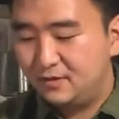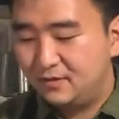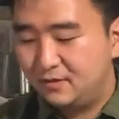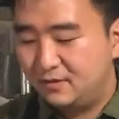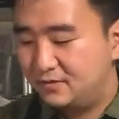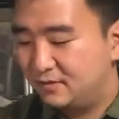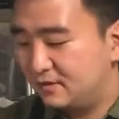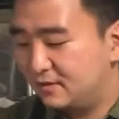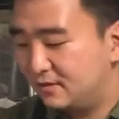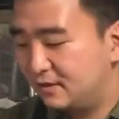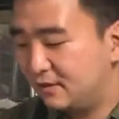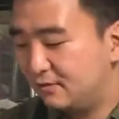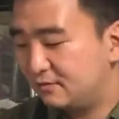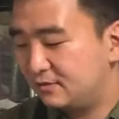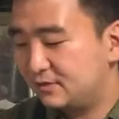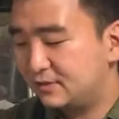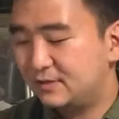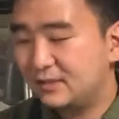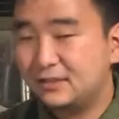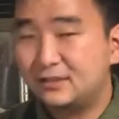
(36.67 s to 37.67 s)
And then the other
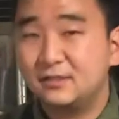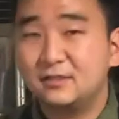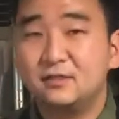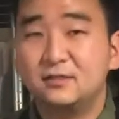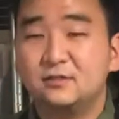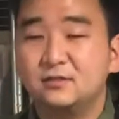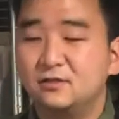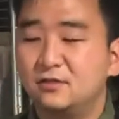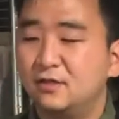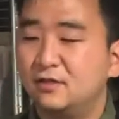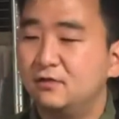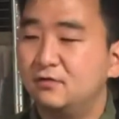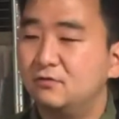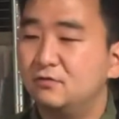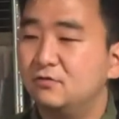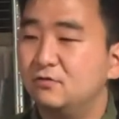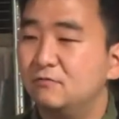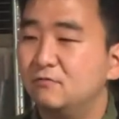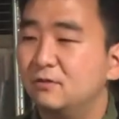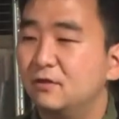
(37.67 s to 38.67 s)
suggestion is that
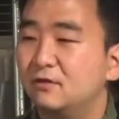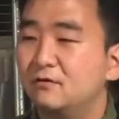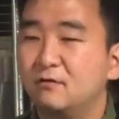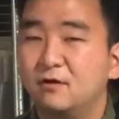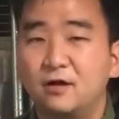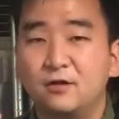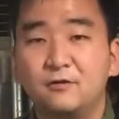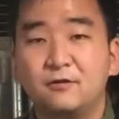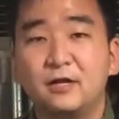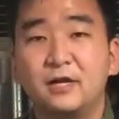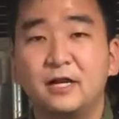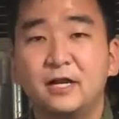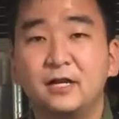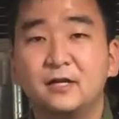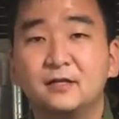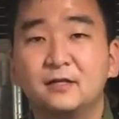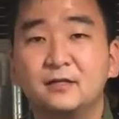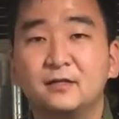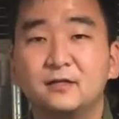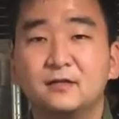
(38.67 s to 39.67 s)
you do with your other
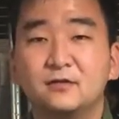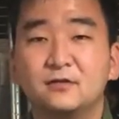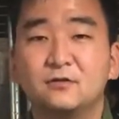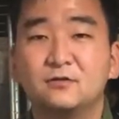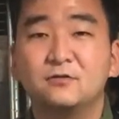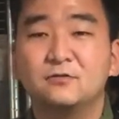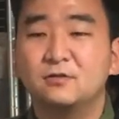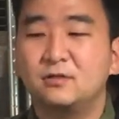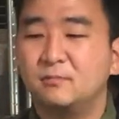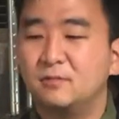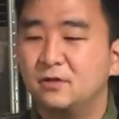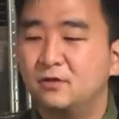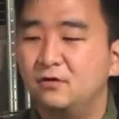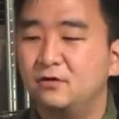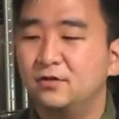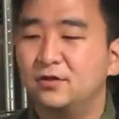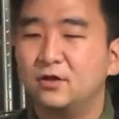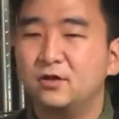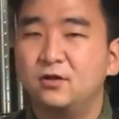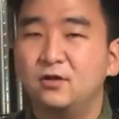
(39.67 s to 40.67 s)
hand, you do something
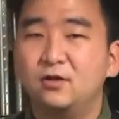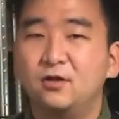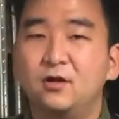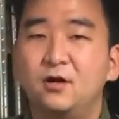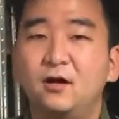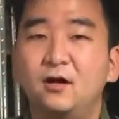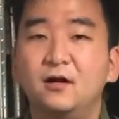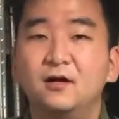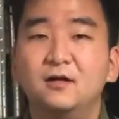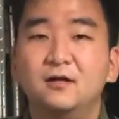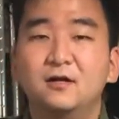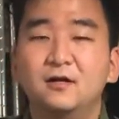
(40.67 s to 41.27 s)
called a claw.